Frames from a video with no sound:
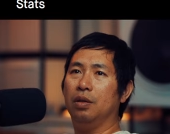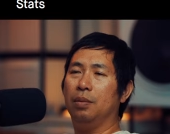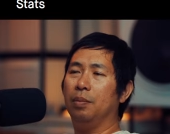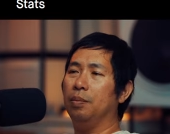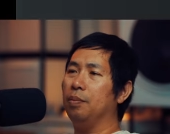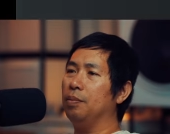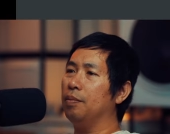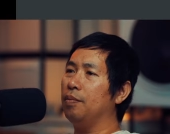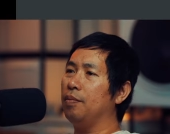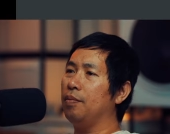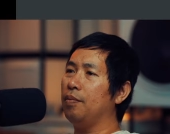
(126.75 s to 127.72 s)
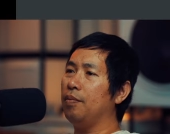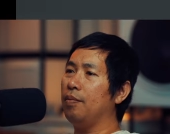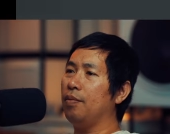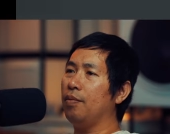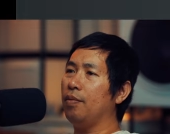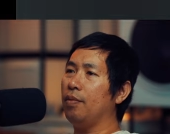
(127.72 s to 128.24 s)

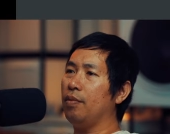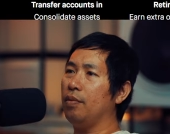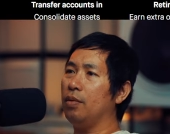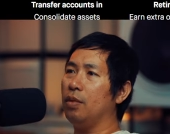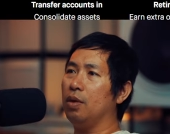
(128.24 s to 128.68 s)
[no speech]